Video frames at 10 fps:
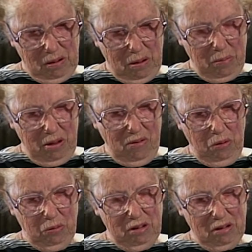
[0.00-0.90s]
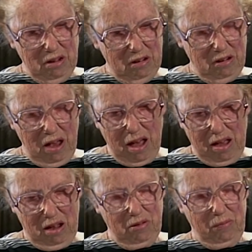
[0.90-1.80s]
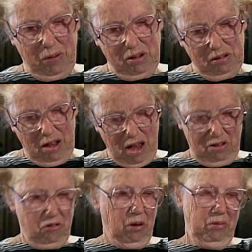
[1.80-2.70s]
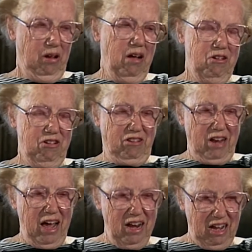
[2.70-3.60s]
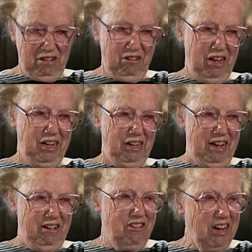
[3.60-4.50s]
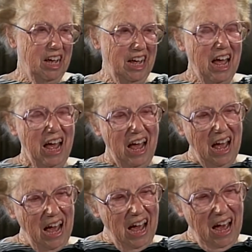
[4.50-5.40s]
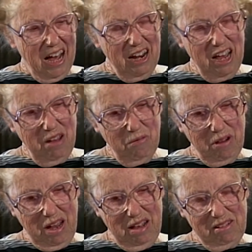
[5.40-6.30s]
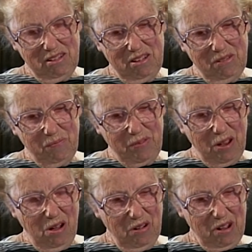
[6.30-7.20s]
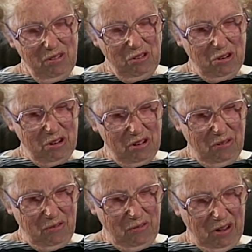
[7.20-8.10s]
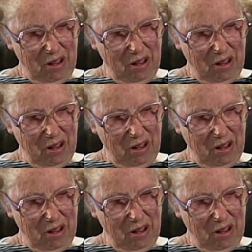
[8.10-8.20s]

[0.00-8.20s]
I believe he was Italian, because I had trouble understanding his English. And he raised all sorts of